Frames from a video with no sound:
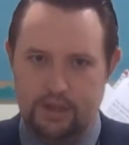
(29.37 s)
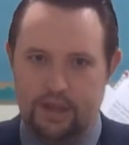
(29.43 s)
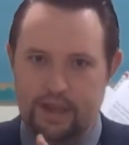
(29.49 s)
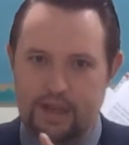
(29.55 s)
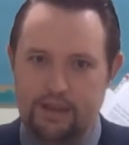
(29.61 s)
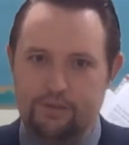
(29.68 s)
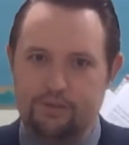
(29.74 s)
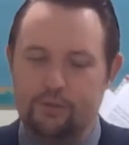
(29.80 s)

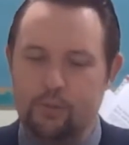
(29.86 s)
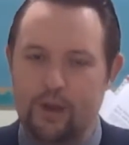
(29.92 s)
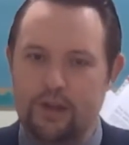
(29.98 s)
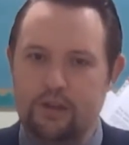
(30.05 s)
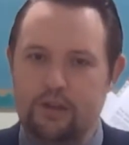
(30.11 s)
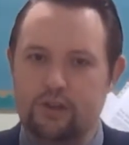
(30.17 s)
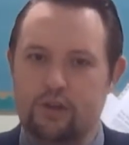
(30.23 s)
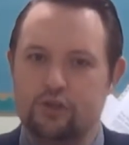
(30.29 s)
even
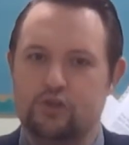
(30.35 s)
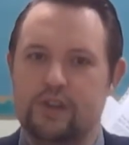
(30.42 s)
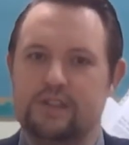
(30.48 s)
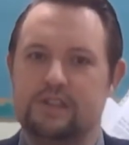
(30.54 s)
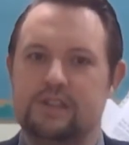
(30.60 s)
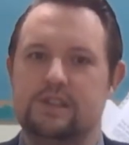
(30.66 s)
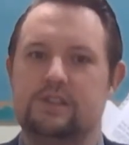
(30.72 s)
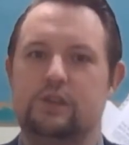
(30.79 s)
when you're not
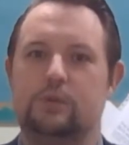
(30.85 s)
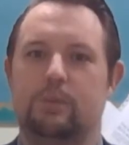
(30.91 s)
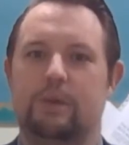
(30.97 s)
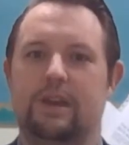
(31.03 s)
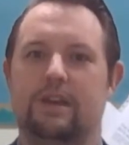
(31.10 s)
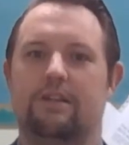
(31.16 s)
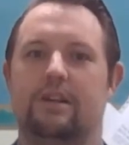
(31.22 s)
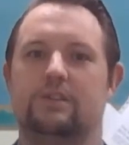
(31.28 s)
dressed as
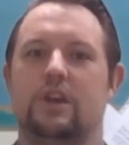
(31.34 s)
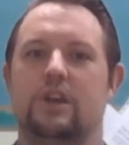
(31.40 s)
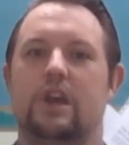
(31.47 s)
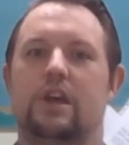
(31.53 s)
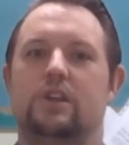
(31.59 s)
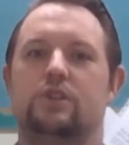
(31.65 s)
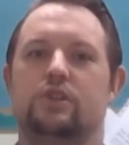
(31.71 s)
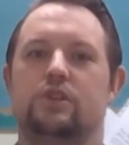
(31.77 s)
superheroes,
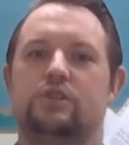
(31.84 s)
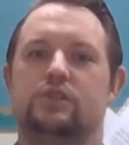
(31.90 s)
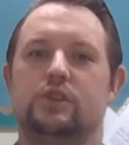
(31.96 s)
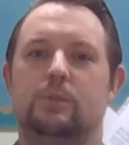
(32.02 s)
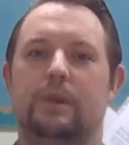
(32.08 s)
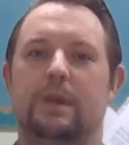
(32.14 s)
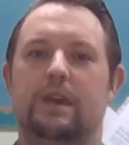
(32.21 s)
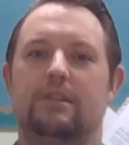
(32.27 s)
you're
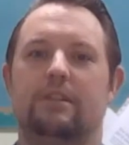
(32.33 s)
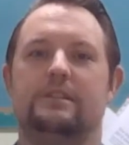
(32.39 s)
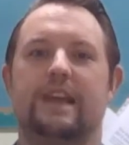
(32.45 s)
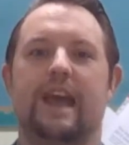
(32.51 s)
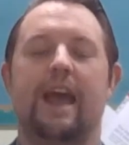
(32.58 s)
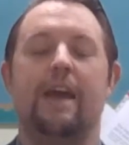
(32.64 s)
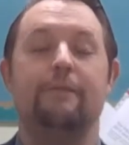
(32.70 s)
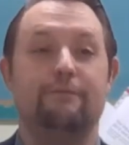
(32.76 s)
superheroes
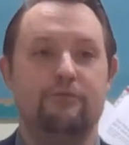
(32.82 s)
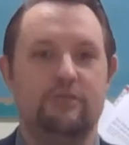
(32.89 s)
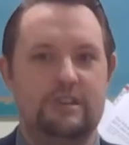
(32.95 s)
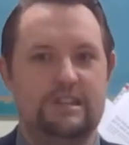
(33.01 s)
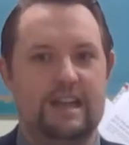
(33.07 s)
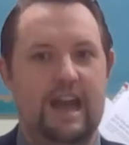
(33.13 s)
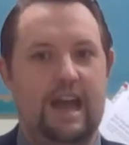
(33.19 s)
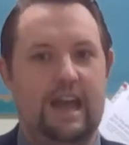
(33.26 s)
every
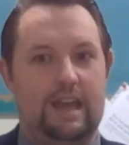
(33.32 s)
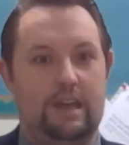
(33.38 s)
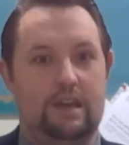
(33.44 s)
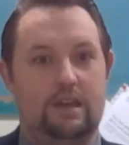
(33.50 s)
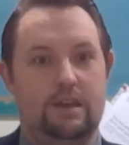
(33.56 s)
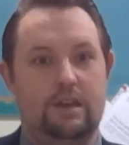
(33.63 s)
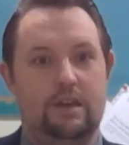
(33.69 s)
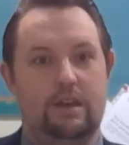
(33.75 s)
day.
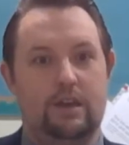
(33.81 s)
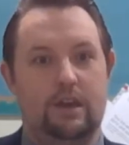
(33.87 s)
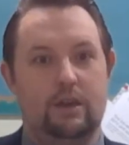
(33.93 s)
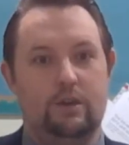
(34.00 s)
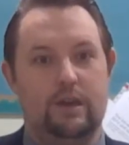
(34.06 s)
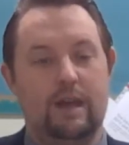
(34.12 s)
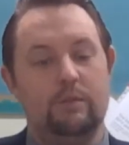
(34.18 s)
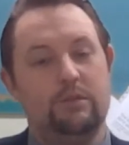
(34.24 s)

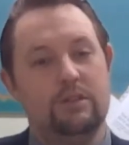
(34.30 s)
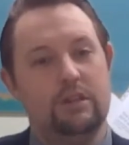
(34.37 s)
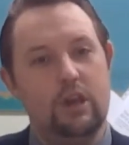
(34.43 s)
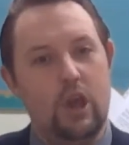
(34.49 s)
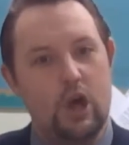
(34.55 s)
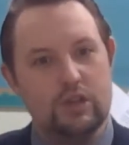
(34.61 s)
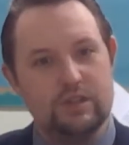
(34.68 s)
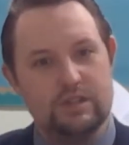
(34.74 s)
Okay, with
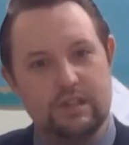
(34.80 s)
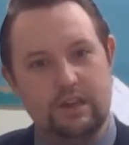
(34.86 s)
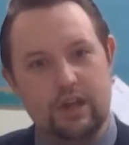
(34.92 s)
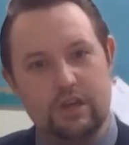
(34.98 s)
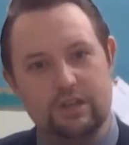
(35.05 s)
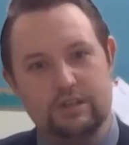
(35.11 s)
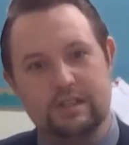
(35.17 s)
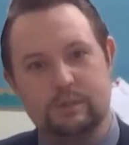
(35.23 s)
lots and
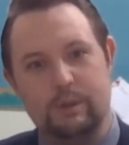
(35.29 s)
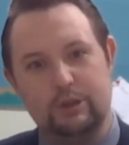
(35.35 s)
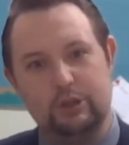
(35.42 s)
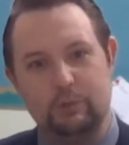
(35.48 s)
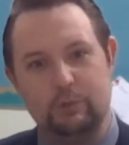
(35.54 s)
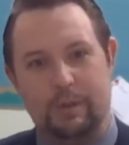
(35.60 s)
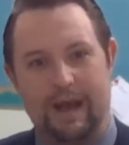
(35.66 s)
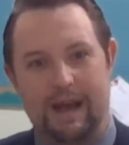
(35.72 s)
lots of
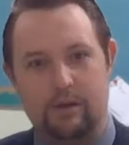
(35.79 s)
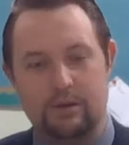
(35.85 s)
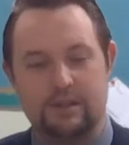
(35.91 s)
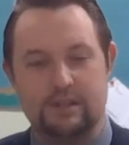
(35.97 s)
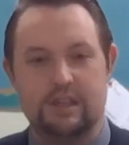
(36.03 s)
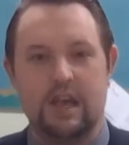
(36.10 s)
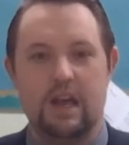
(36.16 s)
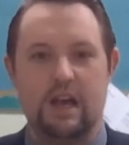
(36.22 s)
special
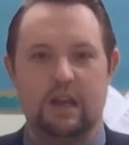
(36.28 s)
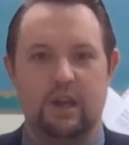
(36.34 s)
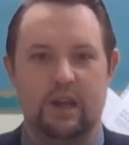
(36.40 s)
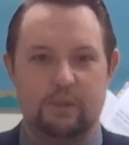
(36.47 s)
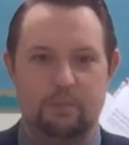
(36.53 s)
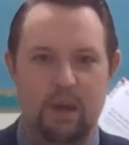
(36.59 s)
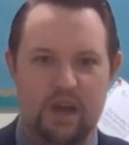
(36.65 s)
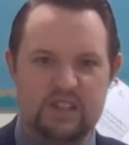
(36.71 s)
powers
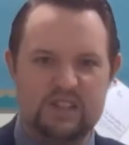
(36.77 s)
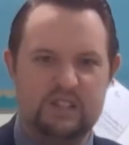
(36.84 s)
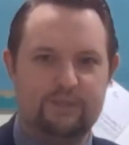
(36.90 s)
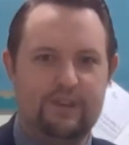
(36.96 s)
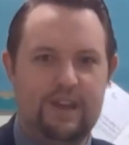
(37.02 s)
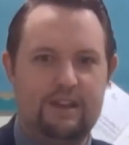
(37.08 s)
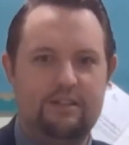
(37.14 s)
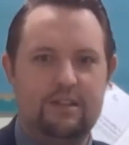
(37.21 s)
like
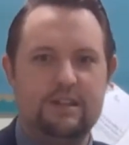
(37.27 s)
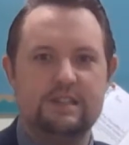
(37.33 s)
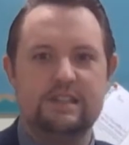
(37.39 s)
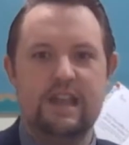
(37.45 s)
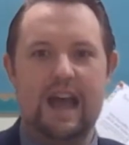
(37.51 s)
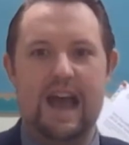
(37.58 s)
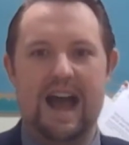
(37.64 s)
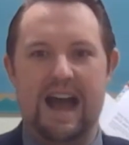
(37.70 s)

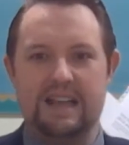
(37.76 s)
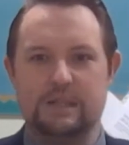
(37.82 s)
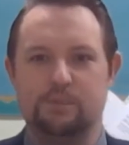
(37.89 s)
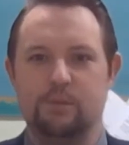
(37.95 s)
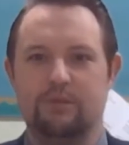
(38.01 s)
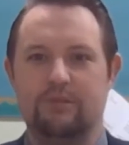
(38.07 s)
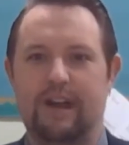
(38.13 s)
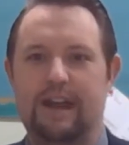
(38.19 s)
perseverance,
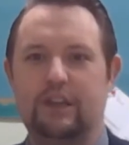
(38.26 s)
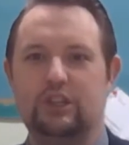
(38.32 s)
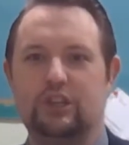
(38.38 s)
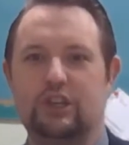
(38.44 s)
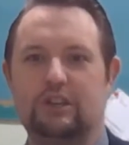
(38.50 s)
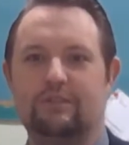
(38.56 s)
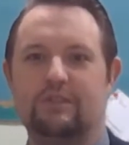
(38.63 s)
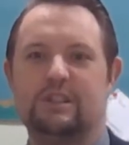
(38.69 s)

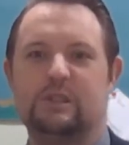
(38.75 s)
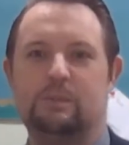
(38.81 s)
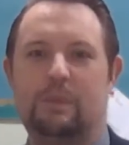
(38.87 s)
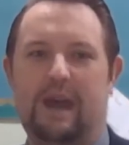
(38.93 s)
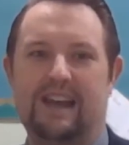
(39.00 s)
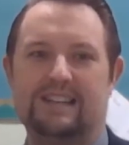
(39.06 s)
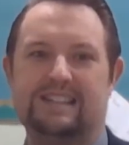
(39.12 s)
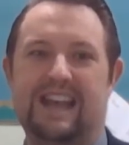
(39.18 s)
aspiration,
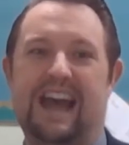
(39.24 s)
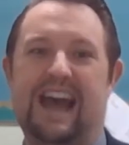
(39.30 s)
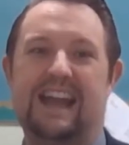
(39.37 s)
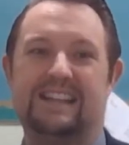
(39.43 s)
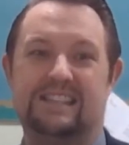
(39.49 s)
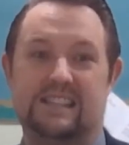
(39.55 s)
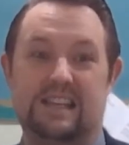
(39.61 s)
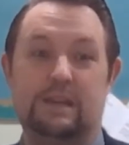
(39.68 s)
respect,
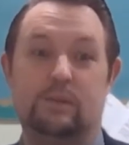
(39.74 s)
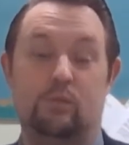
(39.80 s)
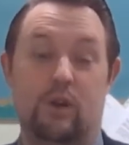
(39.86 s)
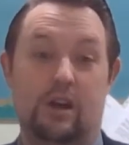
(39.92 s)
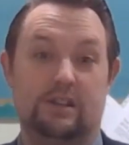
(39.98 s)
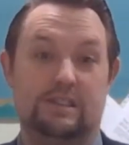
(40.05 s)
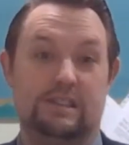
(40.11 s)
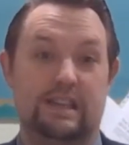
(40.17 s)
and
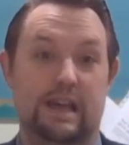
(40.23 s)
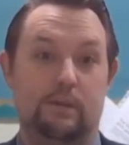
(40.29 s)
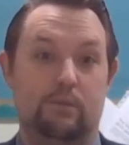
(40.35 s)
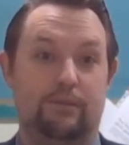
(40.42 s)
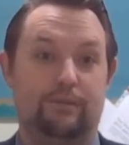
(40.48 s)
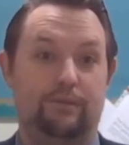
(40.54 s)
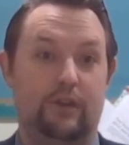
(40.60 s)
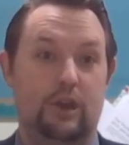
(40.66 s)
teamwork, to name
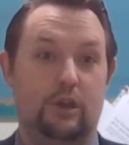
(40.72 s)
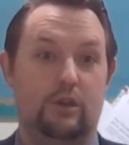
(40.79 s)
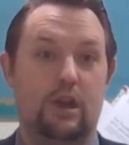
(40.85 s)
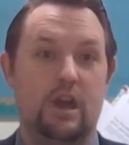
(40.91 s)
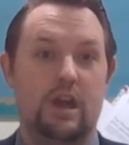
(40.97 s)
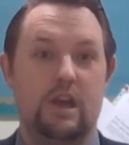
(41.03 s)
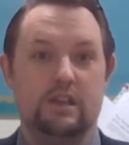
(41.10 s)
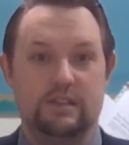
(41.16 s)
a few.
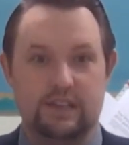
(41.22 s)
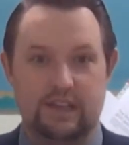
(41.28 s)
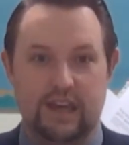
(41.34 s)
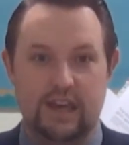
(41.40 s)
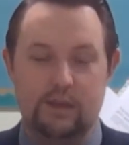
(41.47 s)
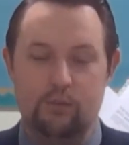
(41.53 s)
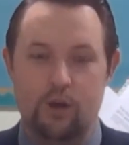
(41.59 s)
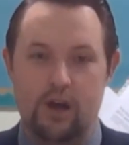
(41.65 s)
So
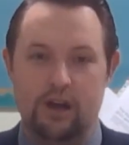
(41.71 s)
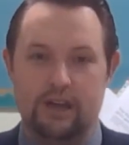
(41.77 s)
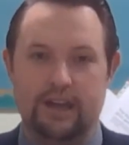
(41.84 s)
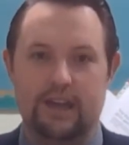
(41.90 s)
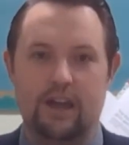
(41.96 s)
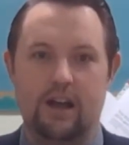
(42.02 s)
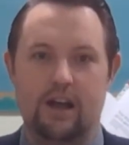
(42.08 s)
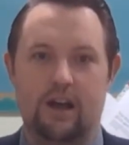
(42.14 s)
keep
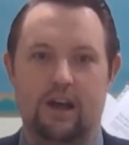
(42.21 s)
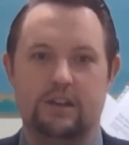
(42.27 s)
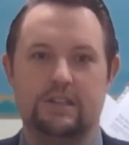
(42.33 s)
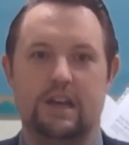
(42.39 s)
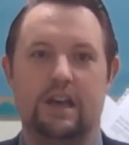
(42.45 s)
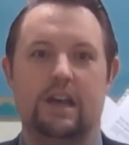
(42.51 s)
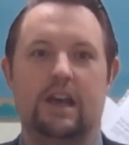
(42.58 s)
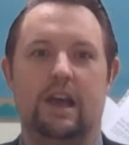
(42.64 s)
working hard
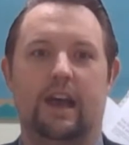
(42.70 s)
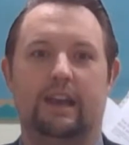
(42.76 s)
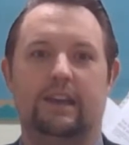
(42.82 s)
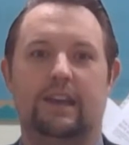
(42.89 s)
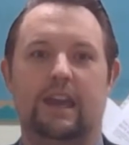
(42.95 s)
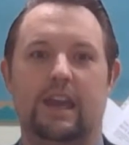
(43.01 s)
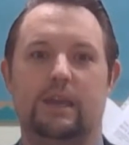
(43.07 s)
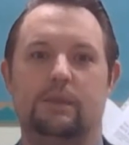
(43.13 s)
and
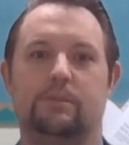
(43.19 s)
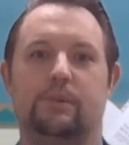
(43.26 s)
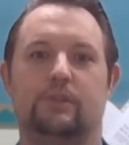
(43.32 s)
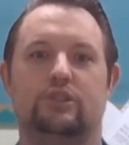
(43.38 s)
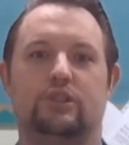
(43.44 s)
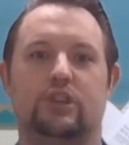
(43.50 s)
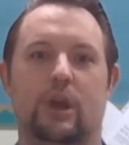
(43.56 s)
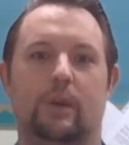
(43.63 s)
keep
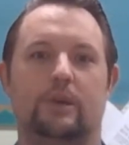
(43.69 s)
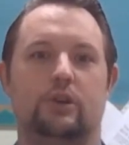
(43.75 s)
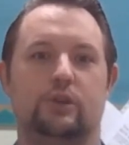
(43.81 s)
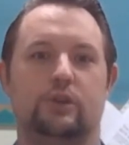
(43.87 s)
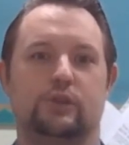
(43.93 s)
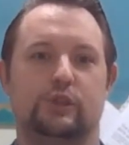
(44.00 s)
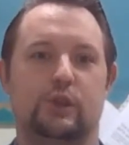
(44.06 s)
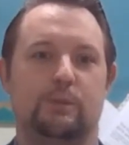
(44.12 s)
showing
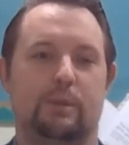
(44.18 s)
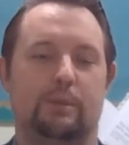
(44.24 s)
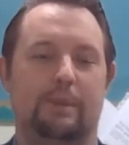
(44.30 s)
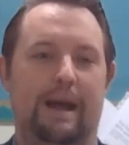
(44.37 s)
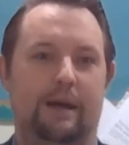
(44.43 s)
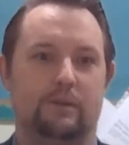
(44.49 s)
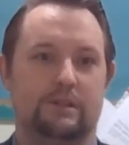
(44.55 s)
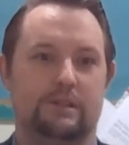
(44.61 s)
your
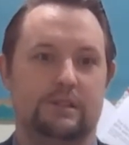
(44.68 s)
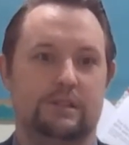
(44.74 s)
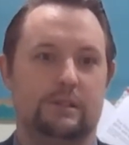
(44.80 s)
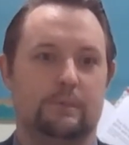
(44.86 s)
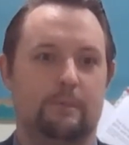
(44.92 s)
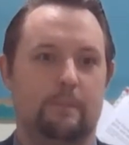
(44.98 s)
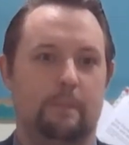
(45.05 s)
superpowers.